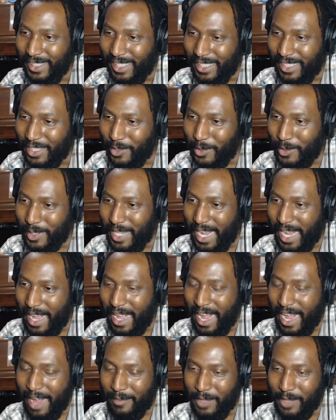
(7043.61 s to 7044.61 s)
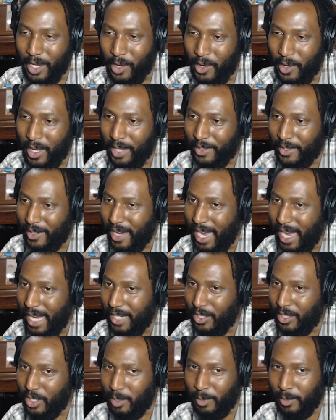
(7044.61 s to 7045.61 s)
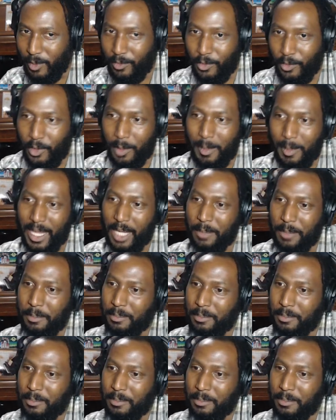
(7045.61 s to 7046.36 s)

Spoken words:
You will not have no other idols before me.